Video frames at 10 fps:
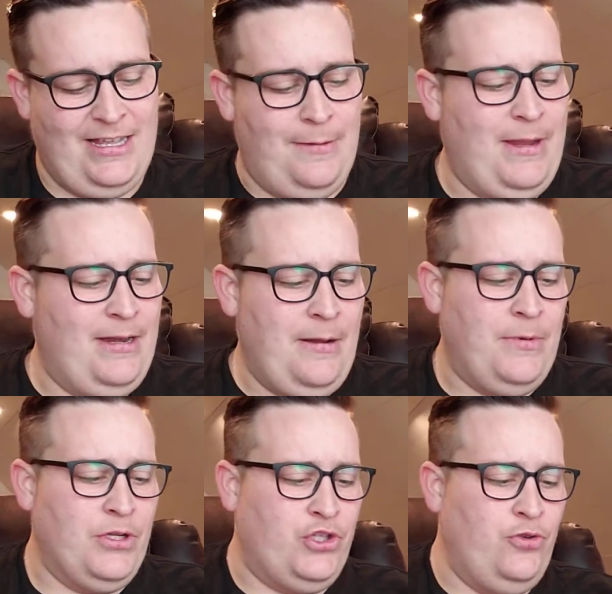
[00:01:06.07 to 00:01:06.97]
I mean, I'm going
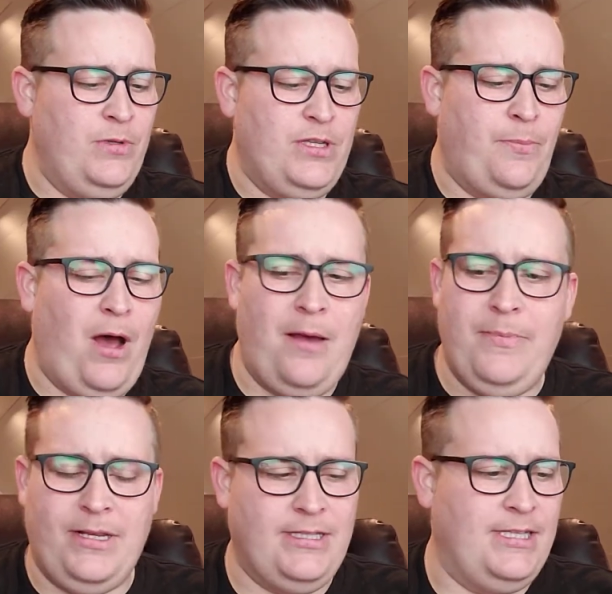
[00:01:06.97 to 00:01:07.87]
to assume it's a pop
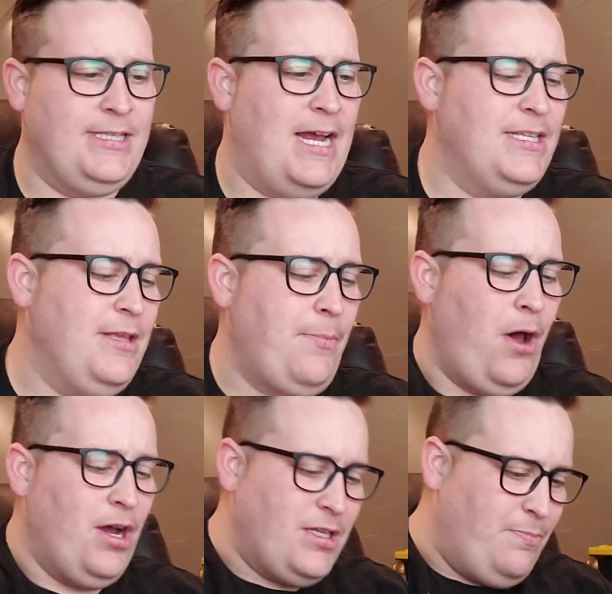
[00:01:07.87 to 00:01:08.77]
because of the size of the
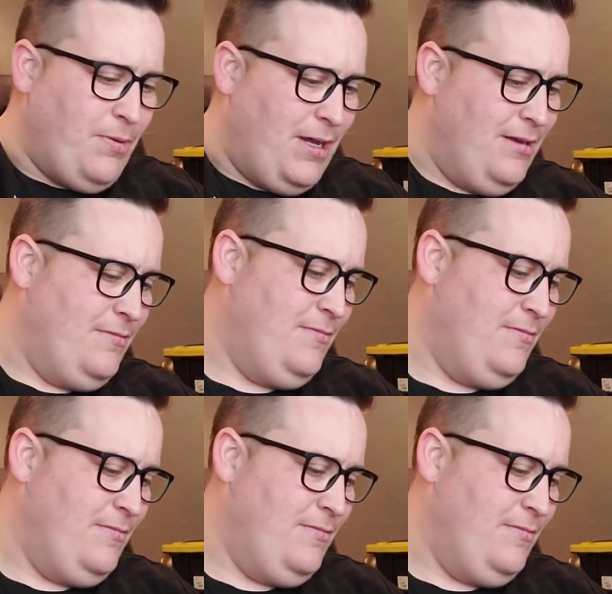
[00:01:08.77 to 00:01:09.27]
box, but...